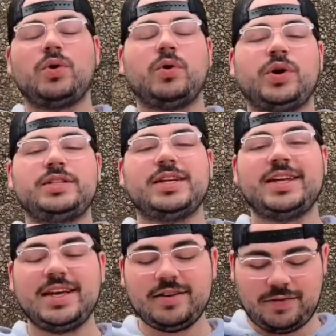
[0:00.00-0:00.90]
going to
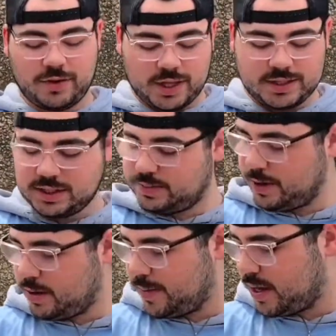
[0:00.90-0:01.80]
need for this
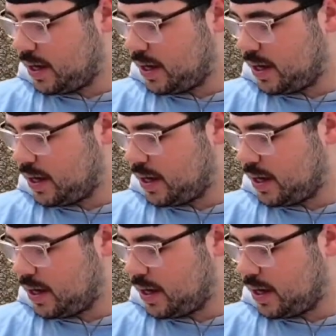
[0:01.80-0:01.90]
experiment.